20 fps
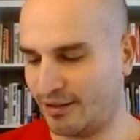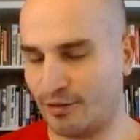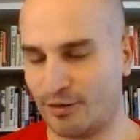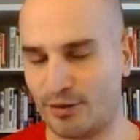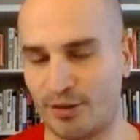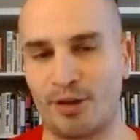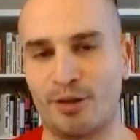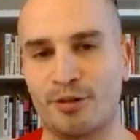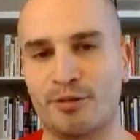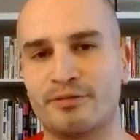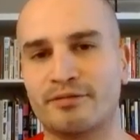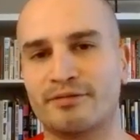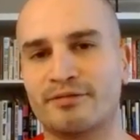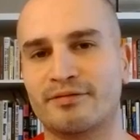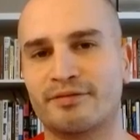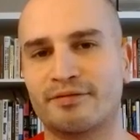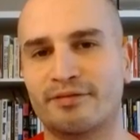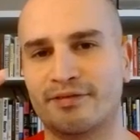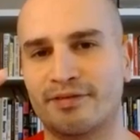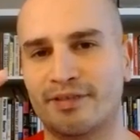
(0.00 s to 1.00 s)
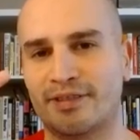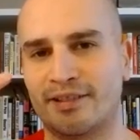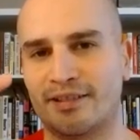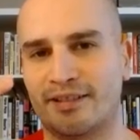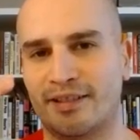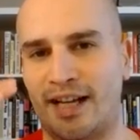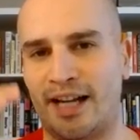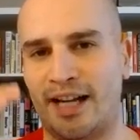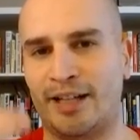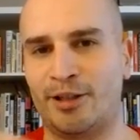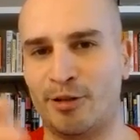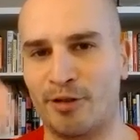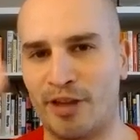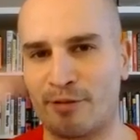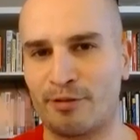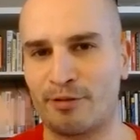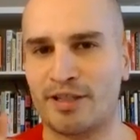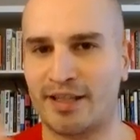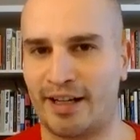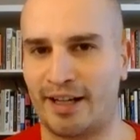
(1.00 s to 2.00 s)
so i know
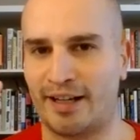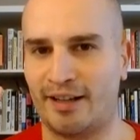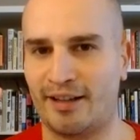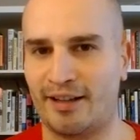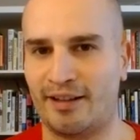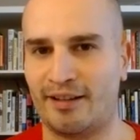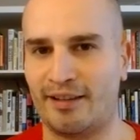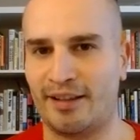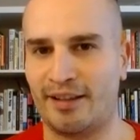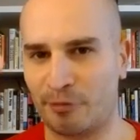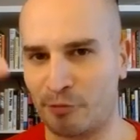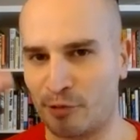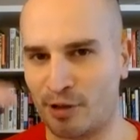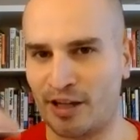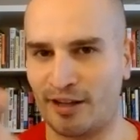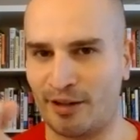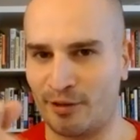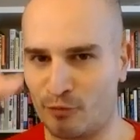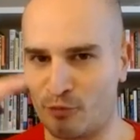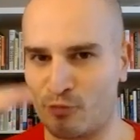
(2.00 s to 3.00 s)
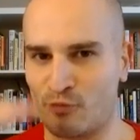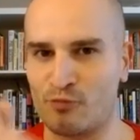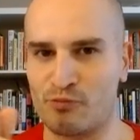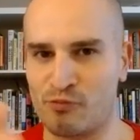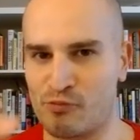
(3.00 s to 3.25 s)
that was kind of like we kind of